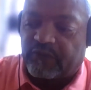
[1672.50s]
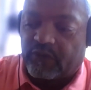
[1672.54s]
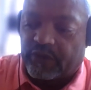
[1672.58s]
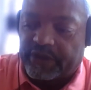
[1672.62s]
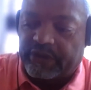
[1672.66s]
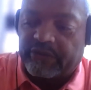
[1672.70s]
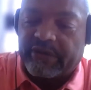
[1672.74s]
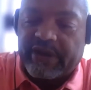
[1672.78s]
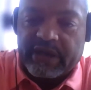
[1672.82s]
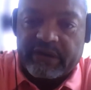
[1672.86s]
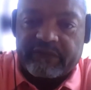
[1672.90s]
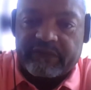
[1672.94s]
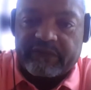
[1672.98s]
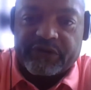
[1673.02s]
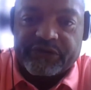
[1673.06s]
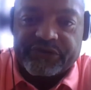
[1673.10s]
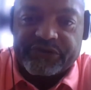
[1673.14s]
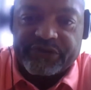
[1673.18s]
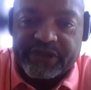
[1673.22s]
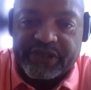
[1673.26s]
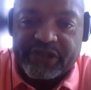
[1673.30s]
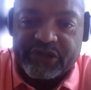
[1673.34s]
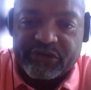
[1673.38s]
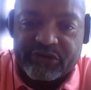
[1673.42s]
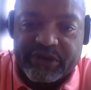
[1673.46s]
Four year anniversary.
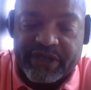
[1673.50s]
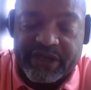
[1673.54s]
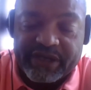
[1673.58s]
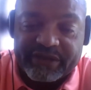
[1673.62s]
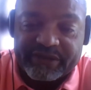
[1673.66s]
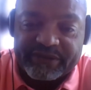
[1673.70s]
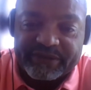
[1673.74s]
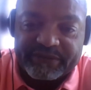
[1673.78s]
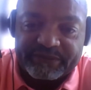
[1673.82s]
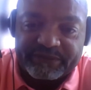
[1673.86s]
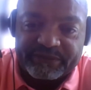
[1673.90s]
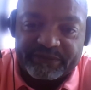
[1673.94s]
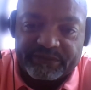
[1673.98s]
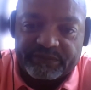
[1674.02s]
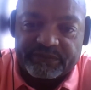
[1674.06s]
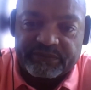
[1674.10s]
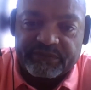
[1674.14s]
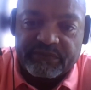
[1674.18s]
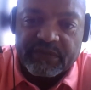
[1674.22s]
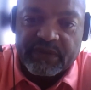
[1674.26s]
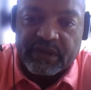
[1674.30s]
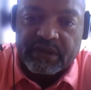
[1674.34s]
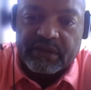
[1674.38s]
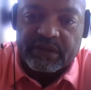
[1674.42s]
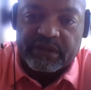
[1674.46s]
Four year, yep.
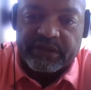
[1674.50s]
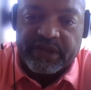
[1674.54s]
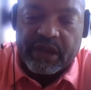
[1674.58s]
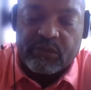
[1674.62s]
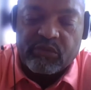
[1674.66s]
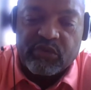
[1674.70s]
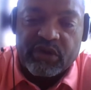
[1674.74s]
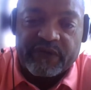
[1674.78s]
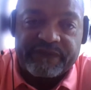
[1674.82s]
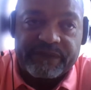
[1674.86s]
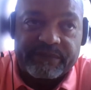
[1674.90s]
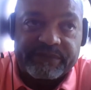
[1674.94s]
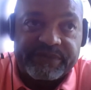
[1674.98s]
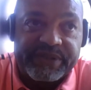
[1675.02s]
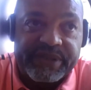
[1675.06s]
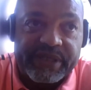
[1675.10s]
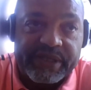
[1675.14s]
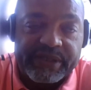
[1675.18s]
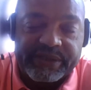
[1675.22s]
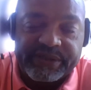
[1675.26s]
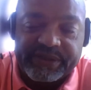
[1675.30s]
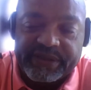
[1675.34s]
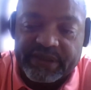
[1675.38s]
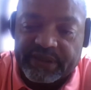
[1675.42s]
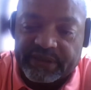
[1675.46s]
They went from
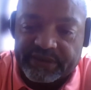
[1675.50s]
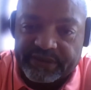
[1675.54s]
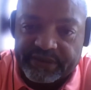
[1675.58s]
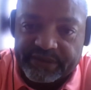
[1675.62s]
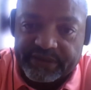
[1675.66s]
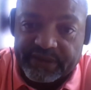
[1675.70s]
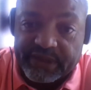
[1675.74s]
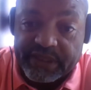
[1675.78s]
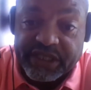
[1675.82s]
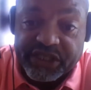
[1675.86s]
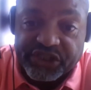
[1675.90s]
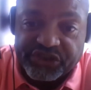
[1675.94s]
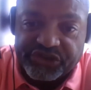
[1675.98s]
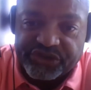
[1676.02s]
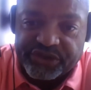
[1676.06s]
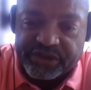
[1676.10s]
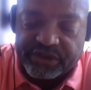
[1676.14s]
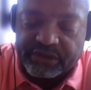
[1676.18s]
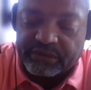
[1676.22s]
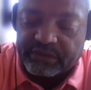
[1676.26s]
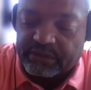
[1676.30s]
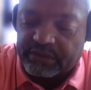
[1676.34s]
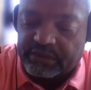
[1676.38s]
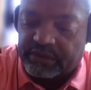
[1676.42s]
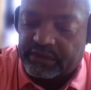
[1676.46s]
10 cents each
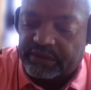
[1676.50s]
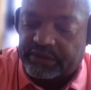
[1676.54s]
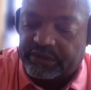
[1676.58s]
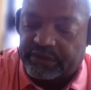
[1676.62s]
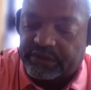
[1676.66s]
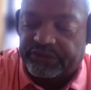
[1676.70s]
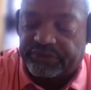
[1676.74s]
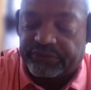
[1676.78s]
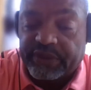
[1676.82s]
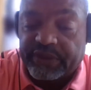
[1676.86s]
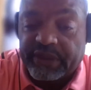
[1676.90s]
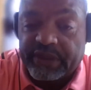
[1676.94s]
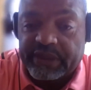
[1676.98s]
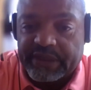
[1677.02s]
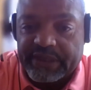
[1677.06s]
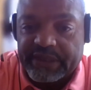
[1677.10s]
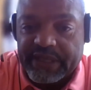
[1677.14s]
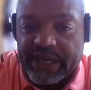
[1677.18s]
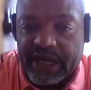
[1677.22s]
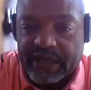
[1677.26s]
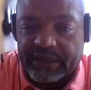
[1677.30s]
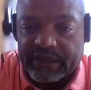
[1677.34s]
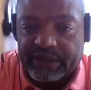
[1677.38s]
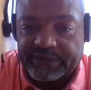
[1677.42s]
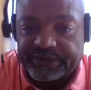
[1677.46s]
to
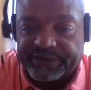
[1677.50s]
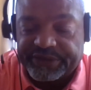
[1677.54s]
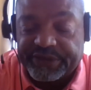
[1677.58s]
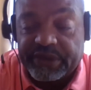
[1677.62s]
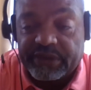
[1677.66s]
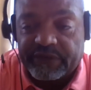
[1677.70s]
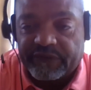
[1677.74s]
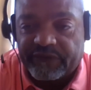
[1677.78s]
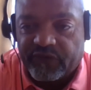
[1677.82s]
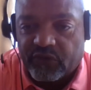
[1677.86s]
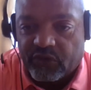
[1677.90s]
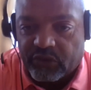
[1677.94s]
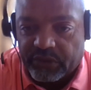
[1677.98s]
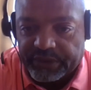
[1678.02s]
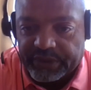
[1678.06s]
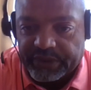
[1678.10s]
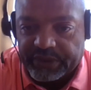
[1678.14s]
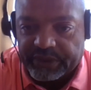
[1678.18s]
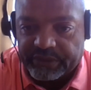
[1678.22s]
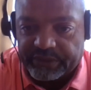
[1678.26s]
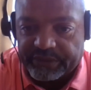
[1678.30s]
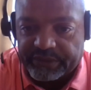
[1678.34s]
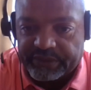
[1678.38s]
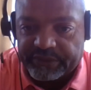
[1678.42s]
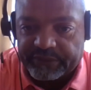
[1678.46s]
$300 in four
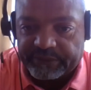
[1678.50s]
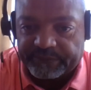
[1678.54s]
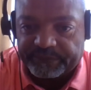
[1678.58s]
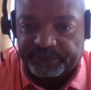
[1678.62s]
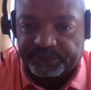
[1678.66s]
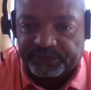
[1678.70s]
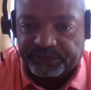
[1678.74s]
years.